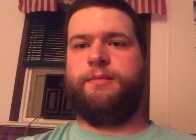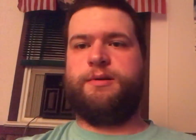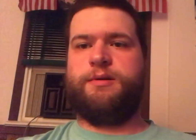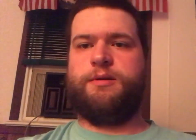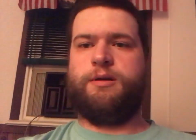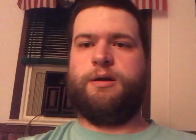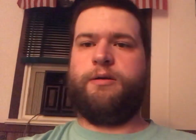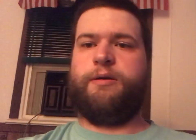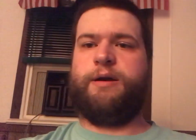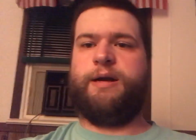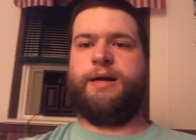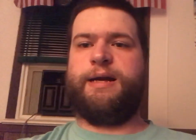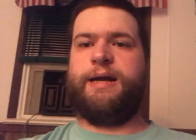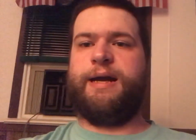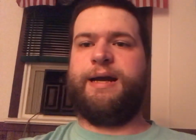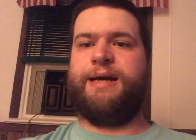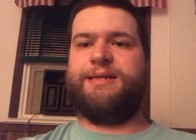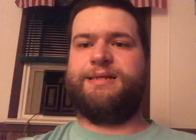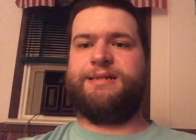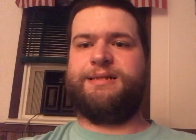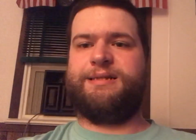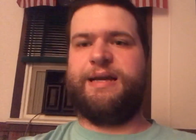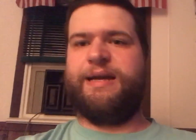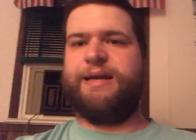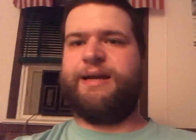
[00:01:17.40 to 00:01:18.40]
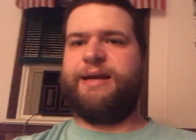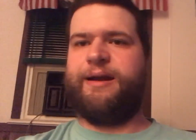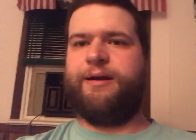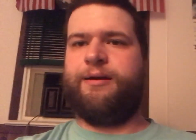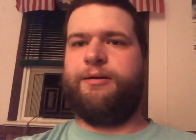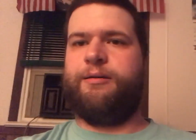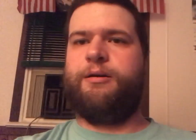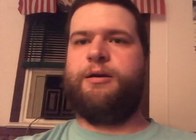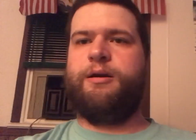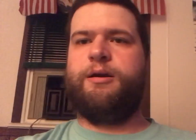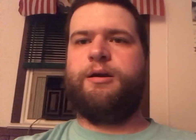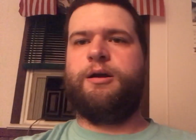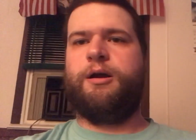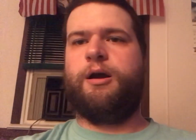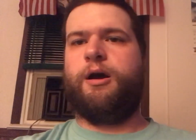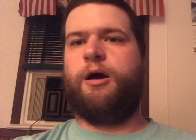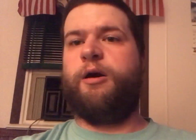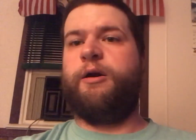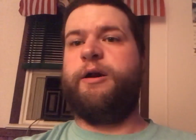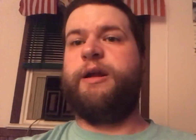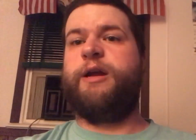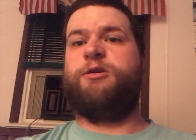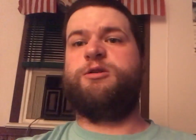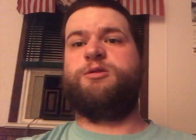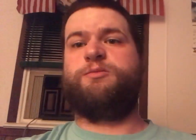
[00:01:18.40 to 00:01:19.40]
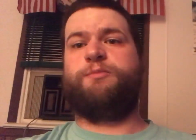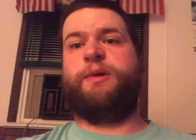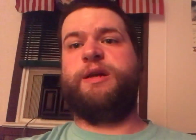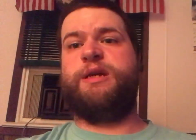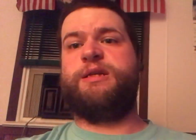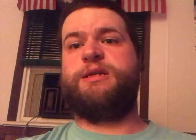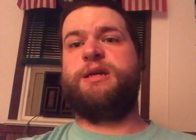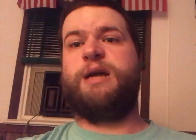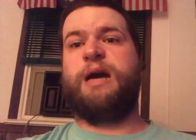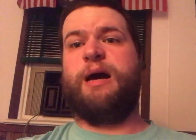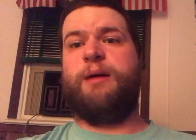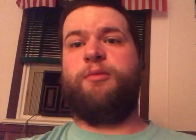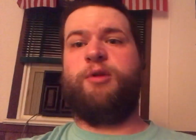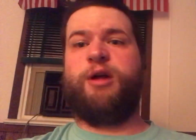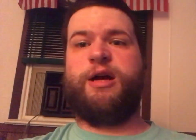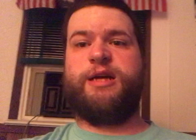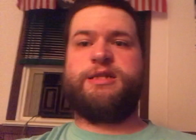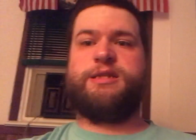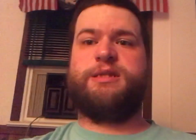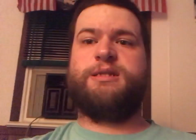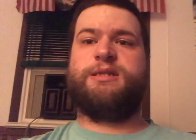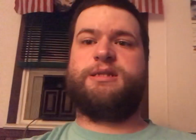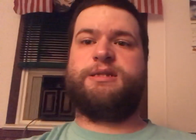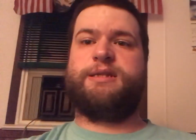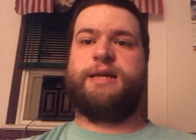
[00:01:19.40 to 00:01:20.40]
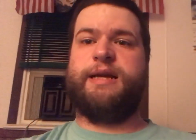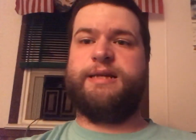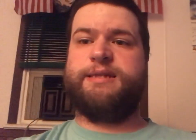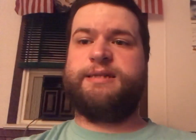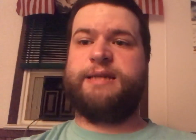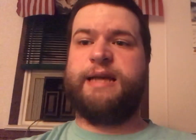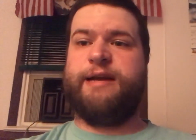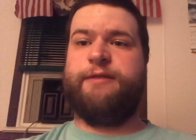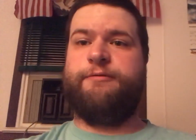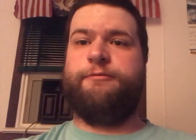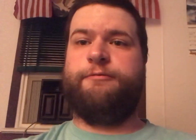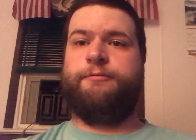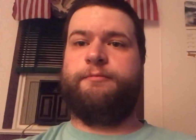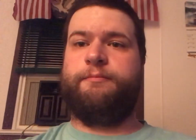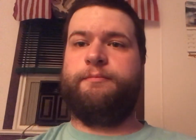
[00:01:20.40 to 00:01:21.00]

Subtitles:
All right, guys, take care. Adios, peace, God bless, and stay safe.